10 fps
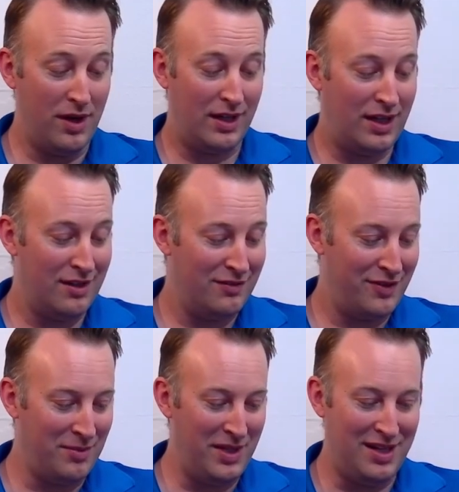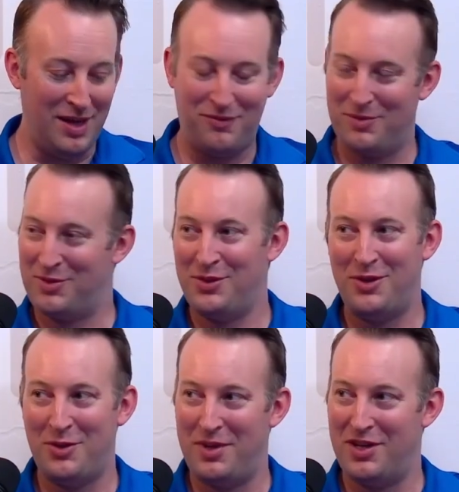to give the MeetUp from
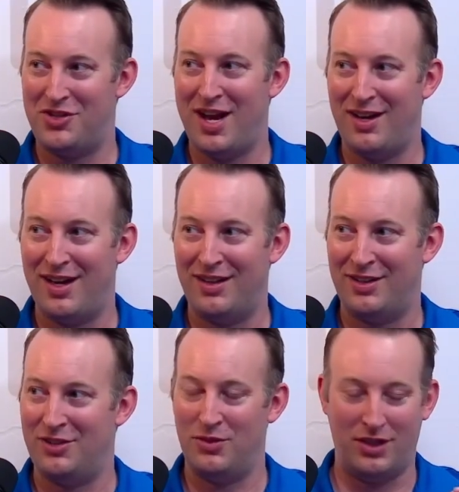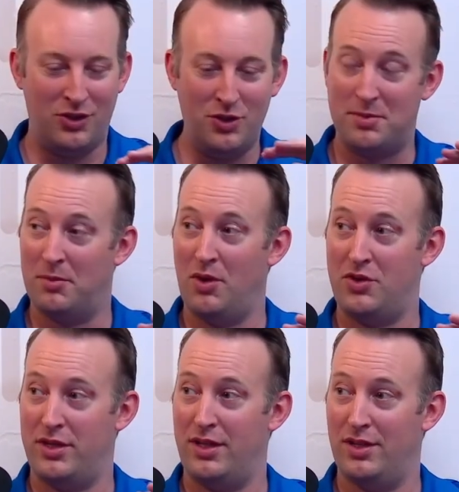StudioME a shout out. They're doing a huge
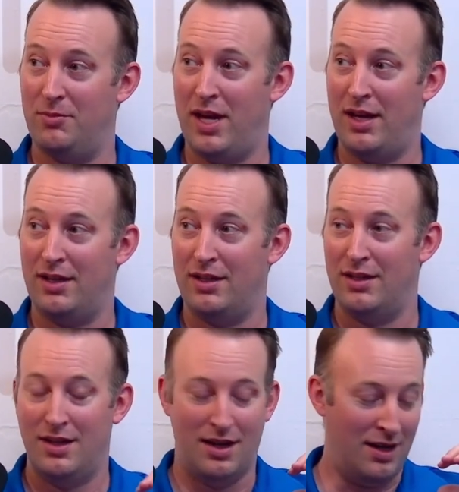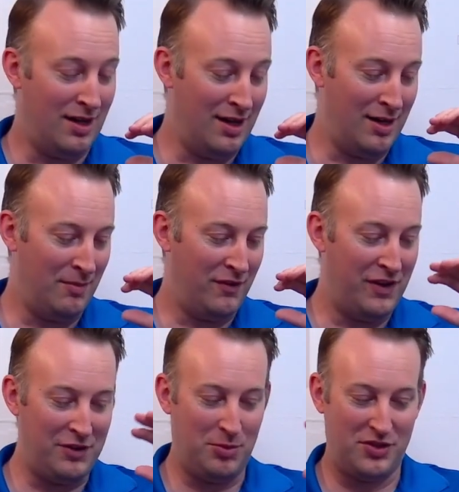promotion here in May.
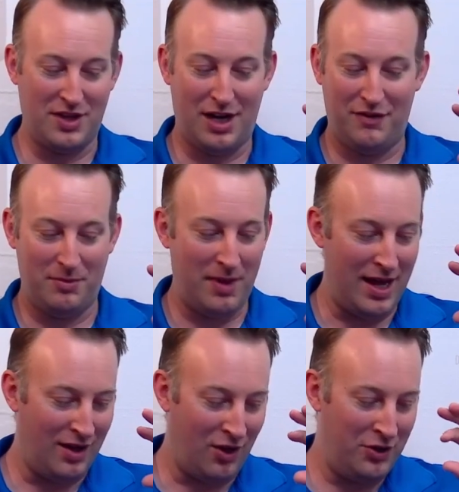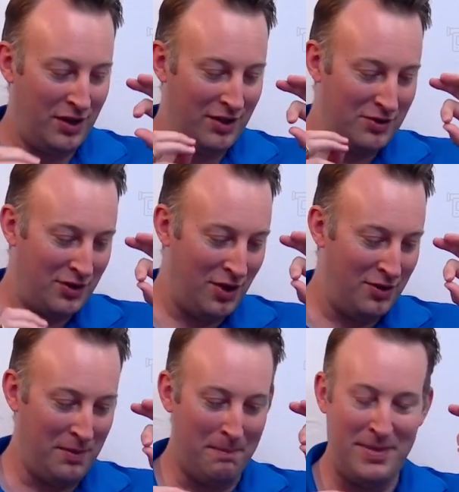50% off in May. All you got to use
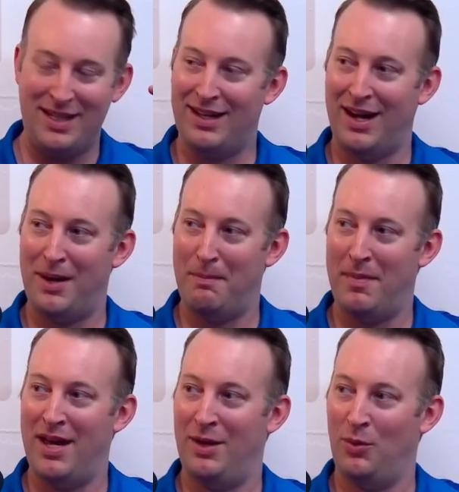code MeetUpMay,